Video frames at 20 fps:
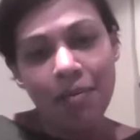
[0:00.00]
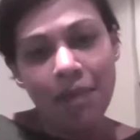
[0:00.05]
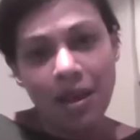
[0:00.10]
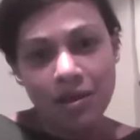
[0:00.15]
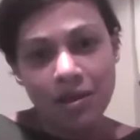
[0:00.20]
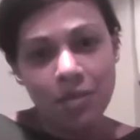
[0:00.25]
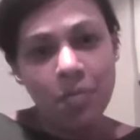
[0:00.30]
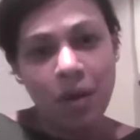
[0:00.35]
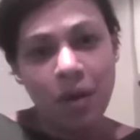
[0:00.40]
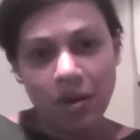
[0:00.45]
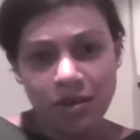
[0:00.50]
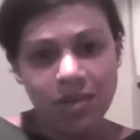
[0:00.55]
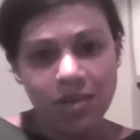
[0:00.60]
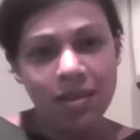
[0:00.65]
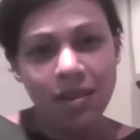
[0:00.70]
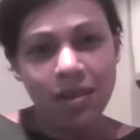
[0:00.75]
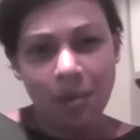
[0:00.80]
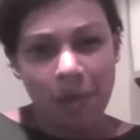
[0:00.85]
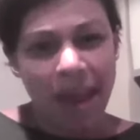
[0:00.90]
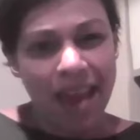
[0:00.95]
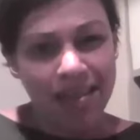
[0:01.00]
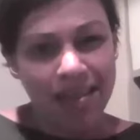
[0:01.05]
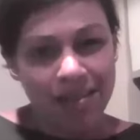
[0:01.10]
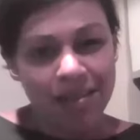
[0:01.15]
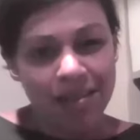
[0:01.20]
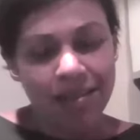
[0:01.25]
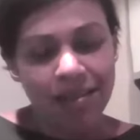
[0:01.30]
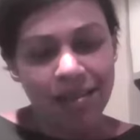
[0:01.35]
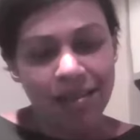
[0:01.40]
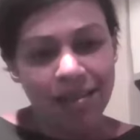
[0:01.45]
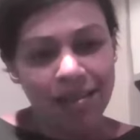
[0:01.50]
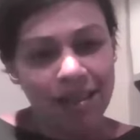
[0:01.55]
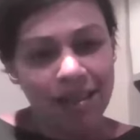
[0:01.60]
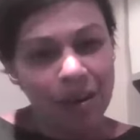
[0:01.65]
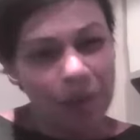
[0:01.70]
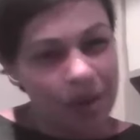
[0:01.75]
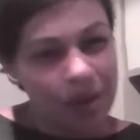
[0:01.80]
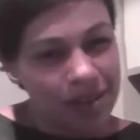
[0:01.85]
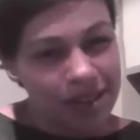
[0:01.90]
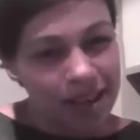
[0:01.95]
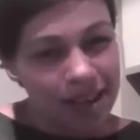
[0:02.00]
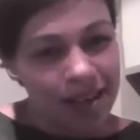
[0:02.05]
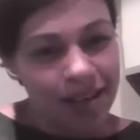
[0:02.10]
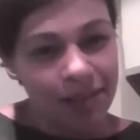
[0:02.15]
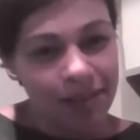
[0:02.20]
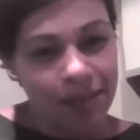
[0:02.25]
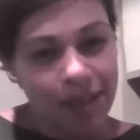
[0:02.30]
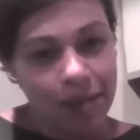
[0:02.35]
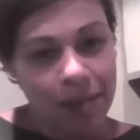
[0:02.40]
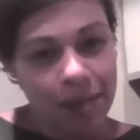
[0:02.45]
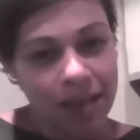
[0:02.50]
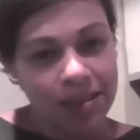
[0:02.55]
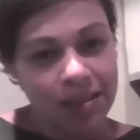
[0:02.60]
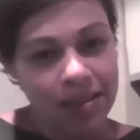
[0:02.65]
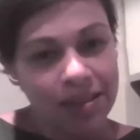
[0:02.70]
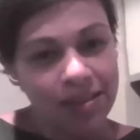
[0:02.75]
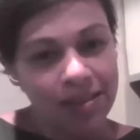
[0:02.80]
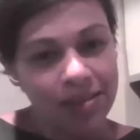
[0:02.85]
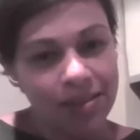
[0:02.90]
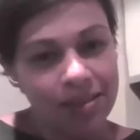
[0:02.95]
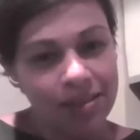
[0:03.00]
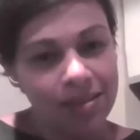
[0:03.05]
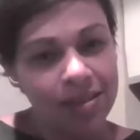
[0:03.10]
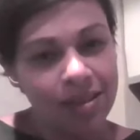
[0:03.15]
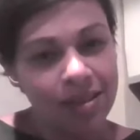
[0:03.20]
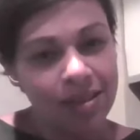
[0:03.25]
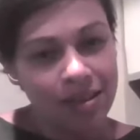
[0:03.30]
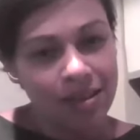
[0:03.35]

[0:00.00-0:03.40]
as opposed to the pattern that we're seeing, if that makes sense.